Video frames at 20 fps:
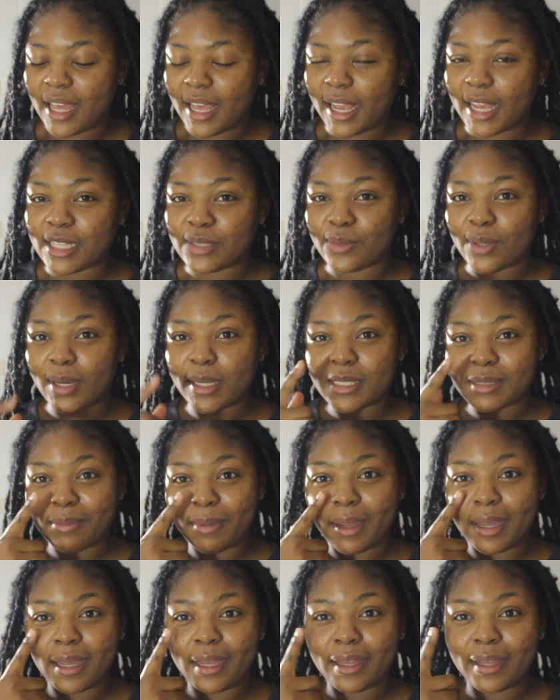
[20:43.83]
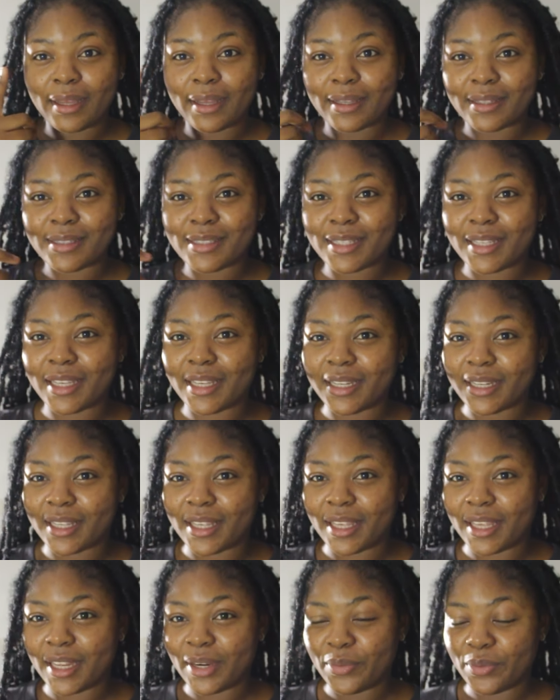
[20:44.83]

as well as my skincare